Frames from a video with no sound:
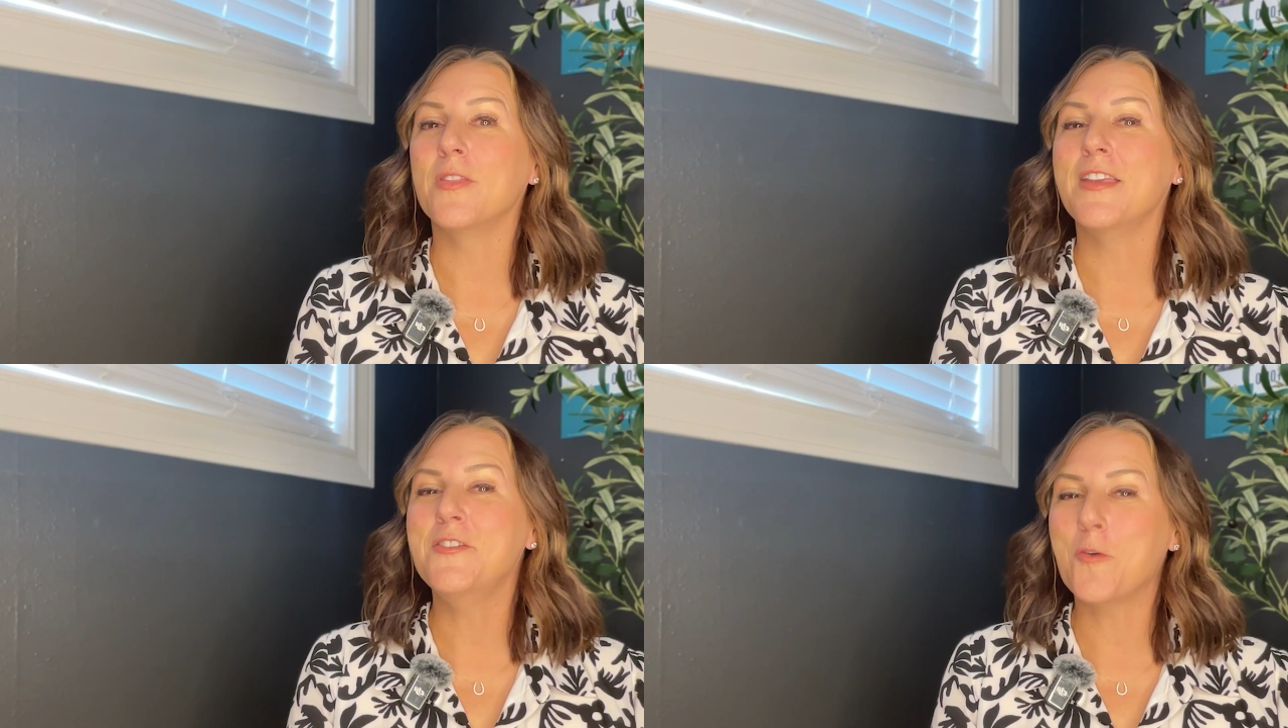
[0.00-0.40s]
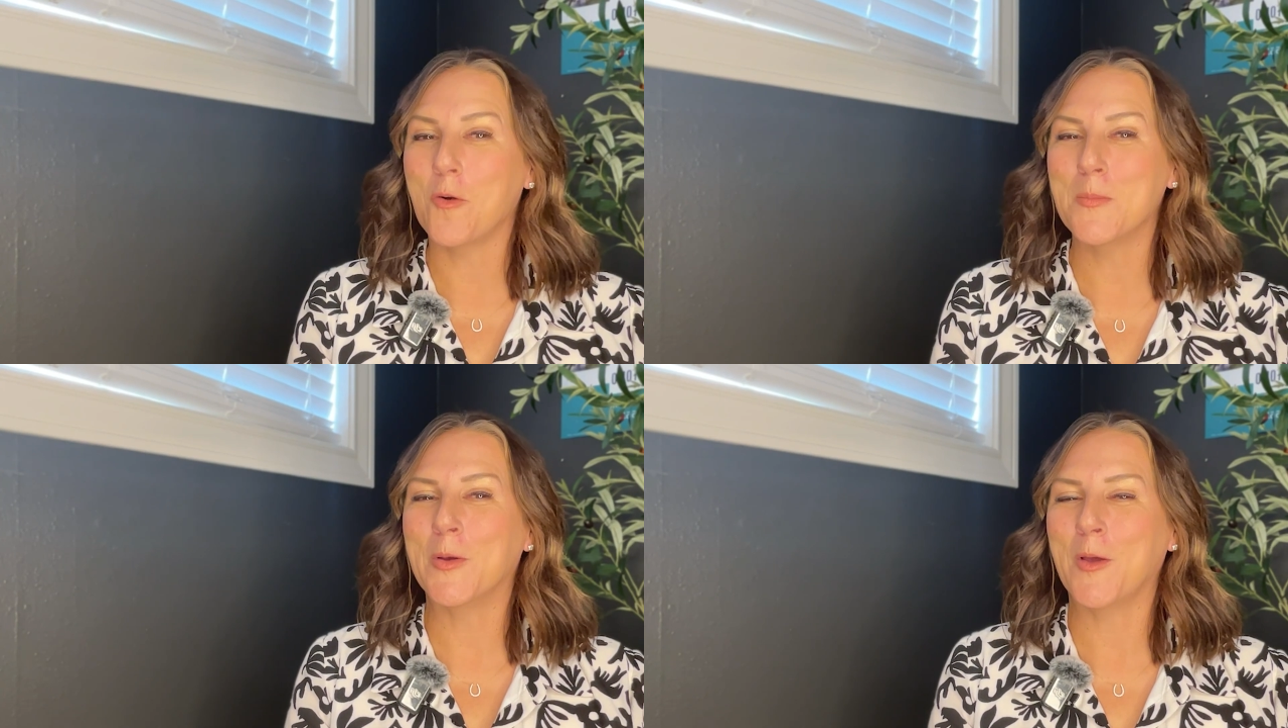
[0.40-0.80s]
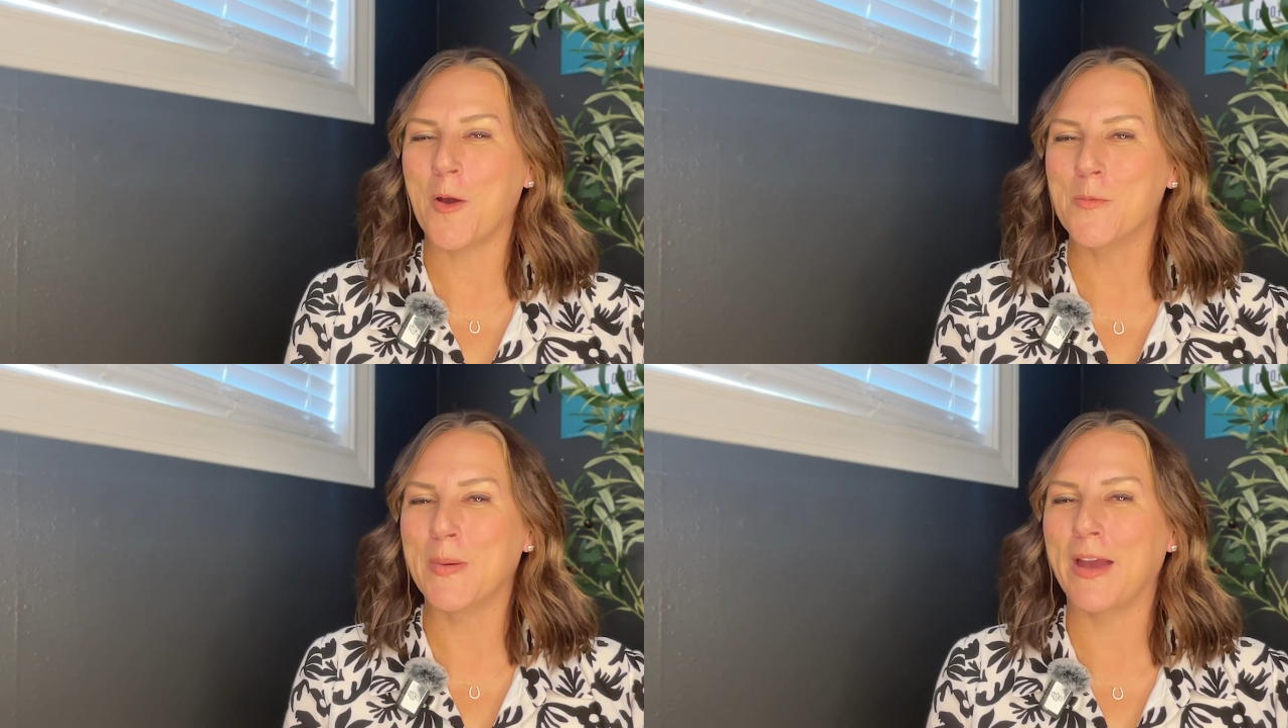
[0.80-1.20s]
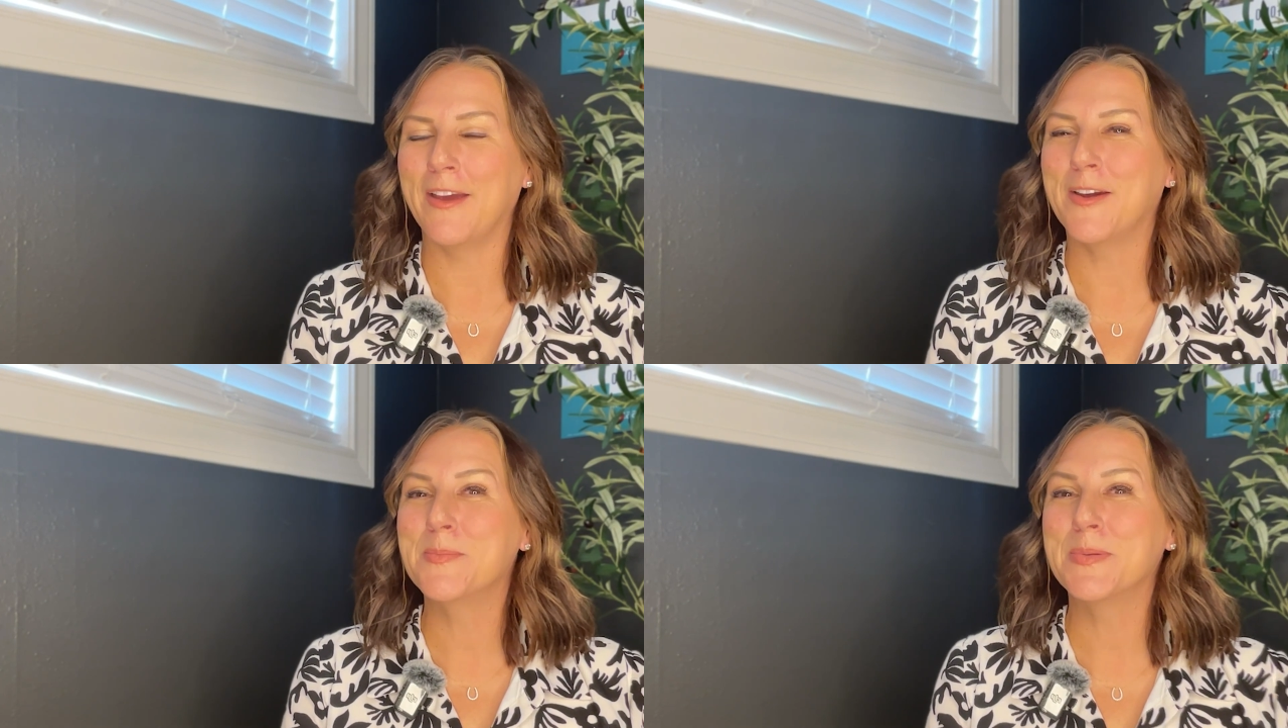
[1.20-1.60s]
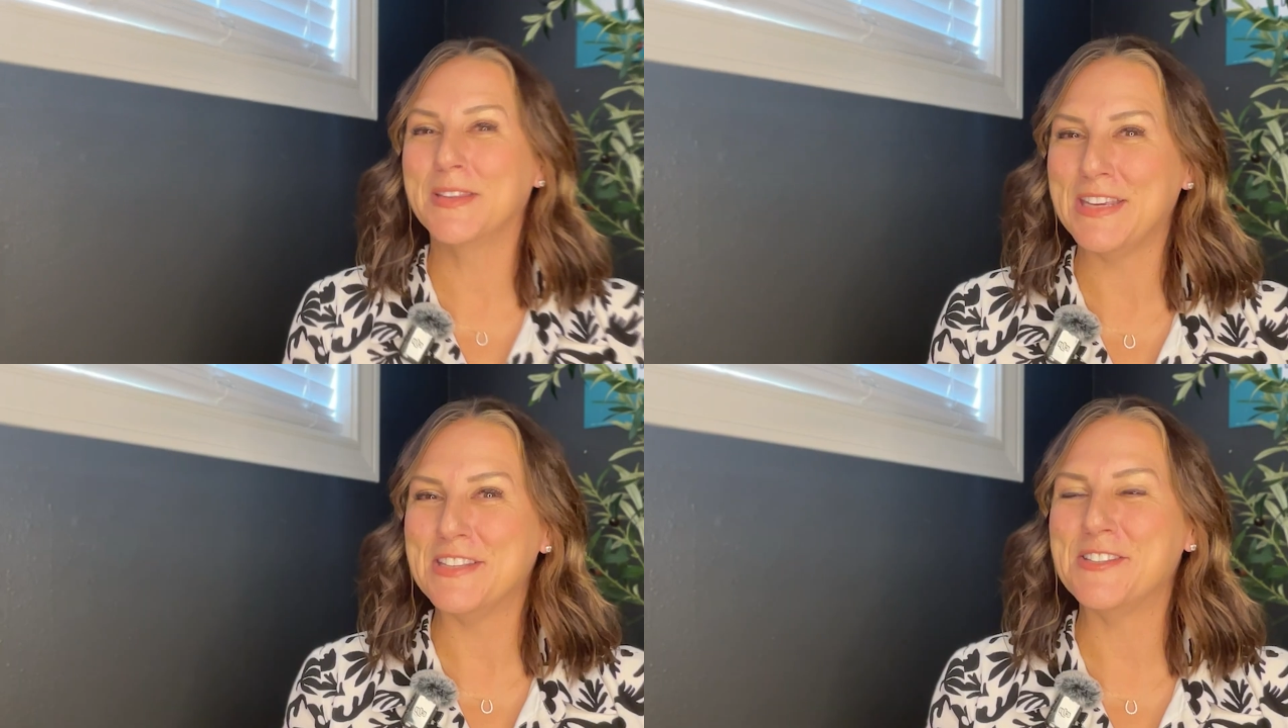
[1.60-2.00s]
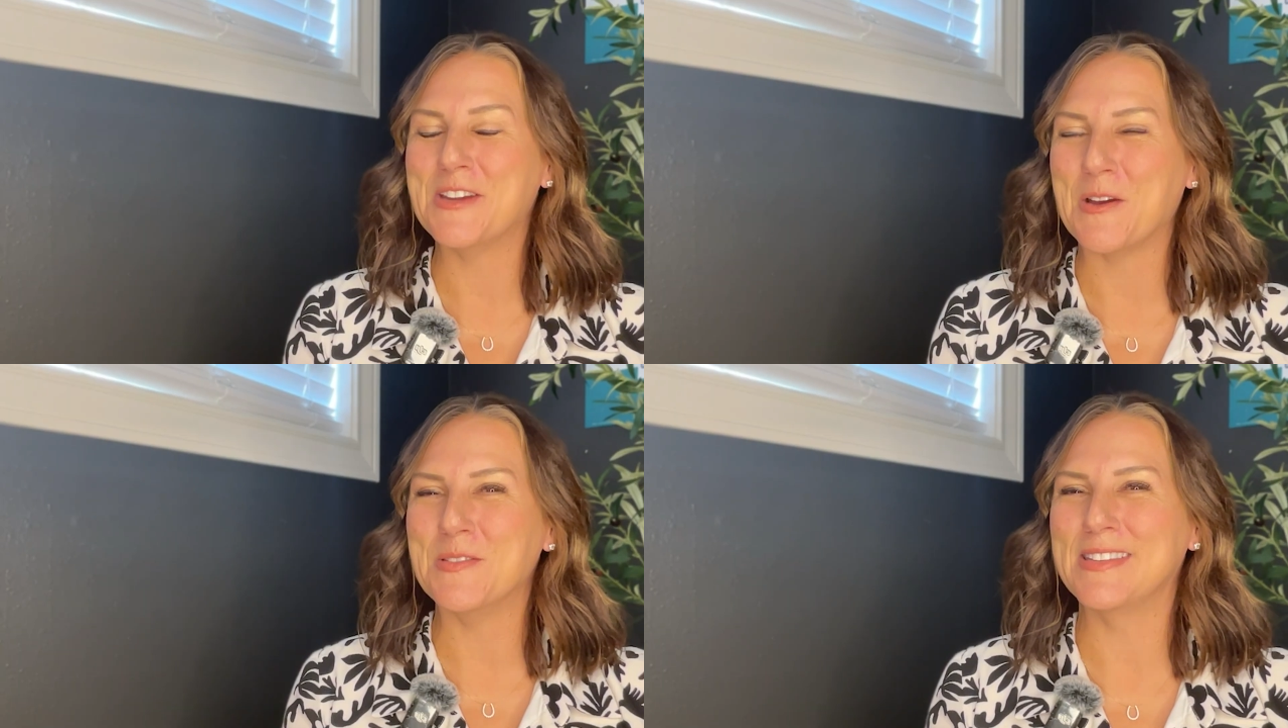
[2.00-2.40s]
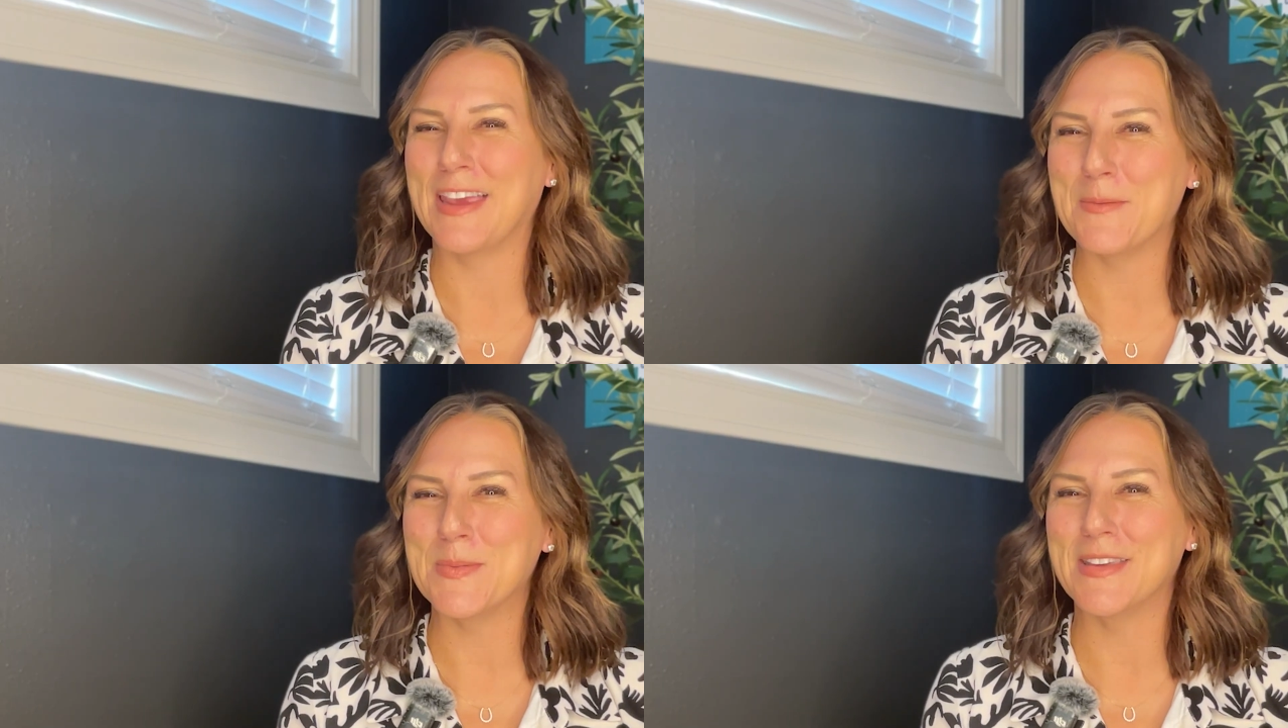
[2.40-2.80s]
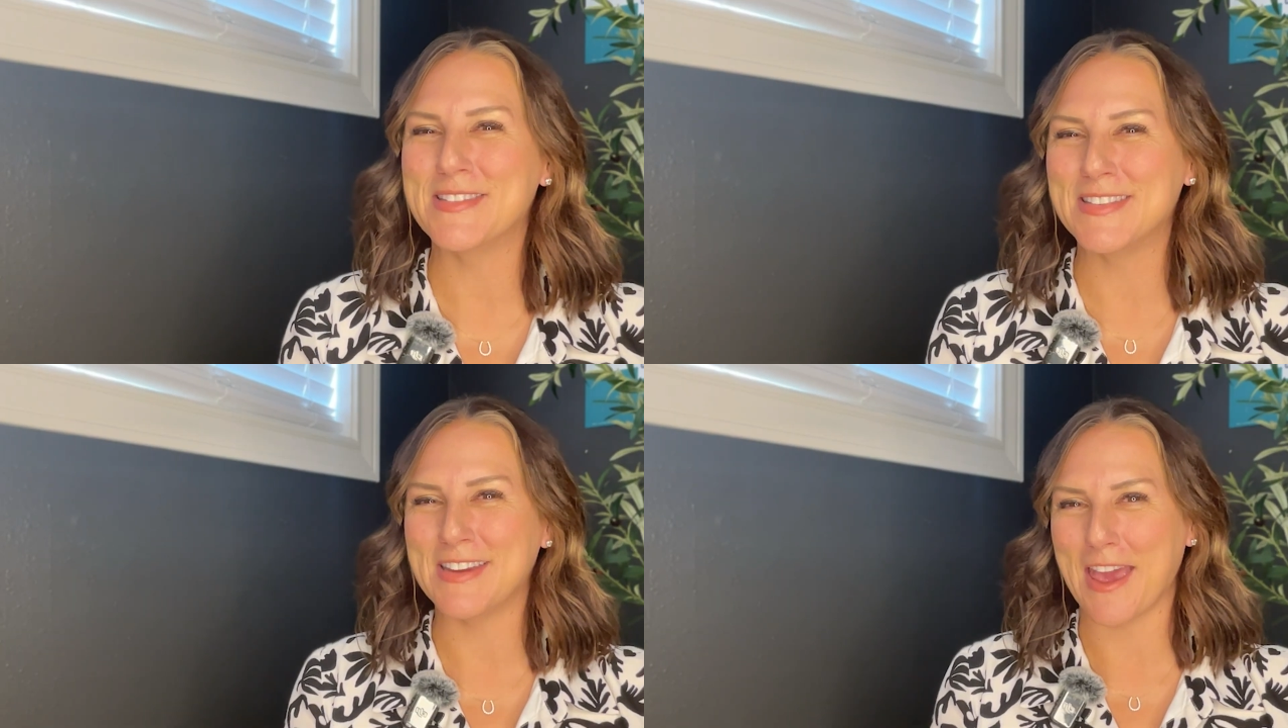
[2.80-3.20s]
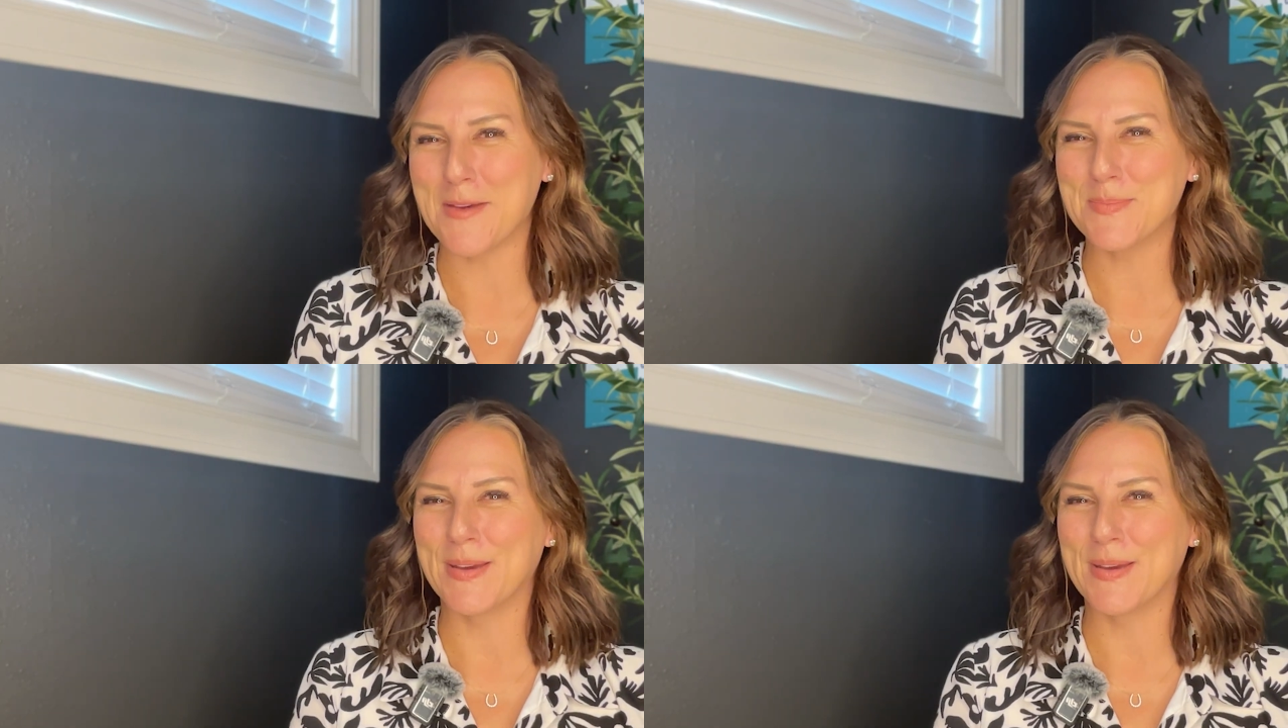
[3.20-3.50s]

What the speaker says: the normal home buyer, please don't skip this step.